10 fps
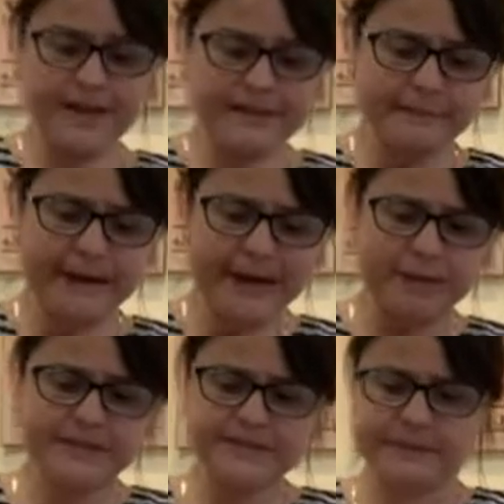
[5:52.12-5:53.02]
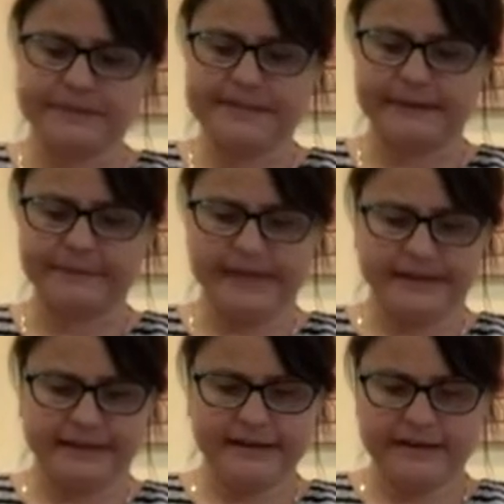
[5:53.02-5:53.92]
And the back one is from the same
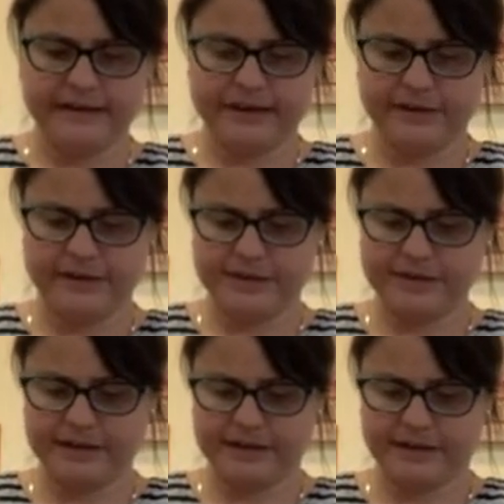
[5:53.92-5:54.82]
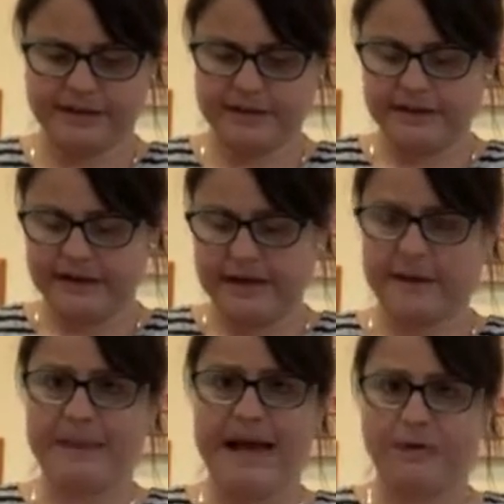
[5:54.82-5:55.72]
line. I used a
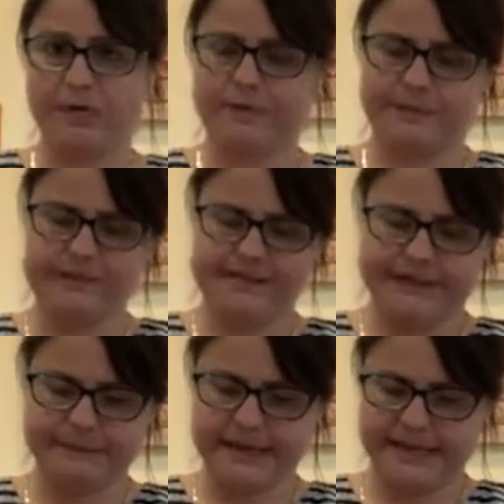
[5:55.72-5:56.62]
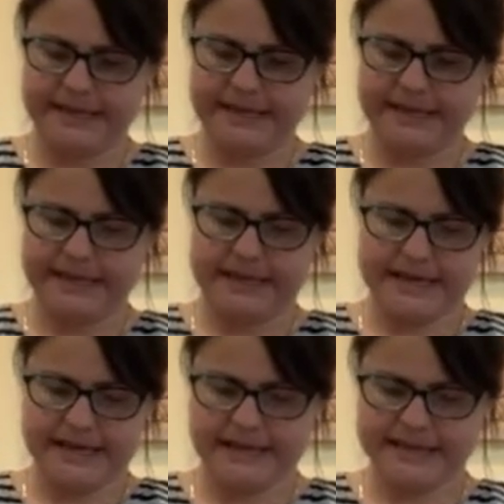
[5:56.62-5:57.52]
panel from the same line, and it
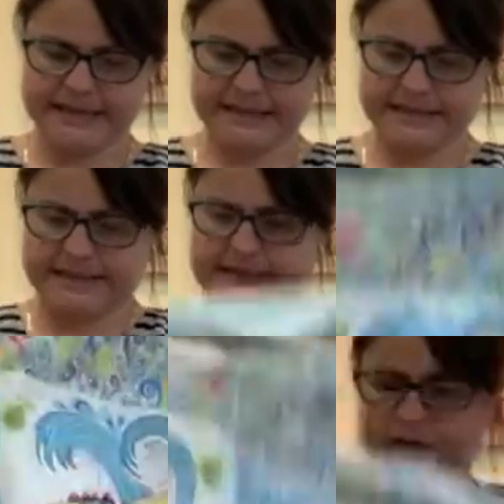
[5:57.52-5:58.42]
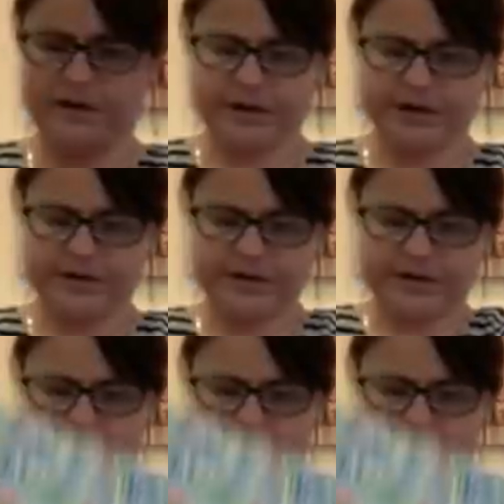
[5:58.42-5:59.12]
has large